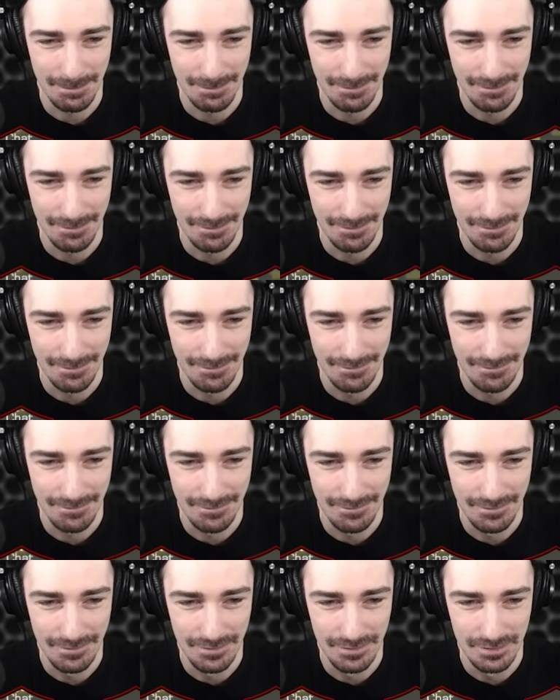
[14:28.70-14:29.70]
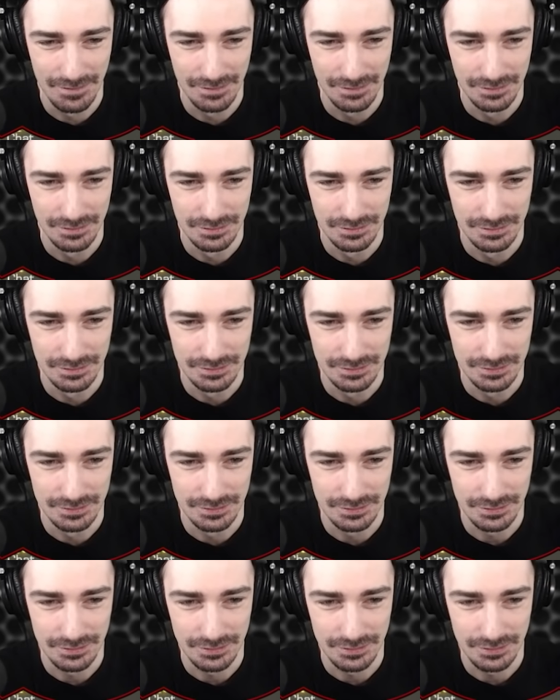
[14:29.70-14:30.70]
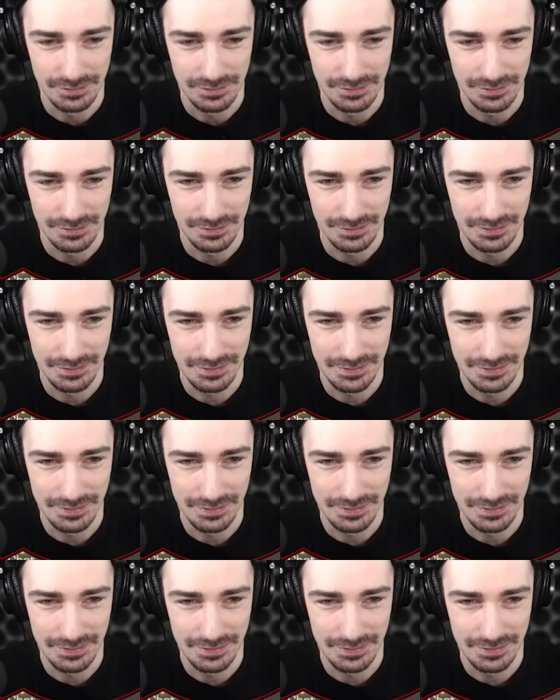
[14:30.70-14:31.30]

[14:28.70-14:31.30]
Nobody speaks.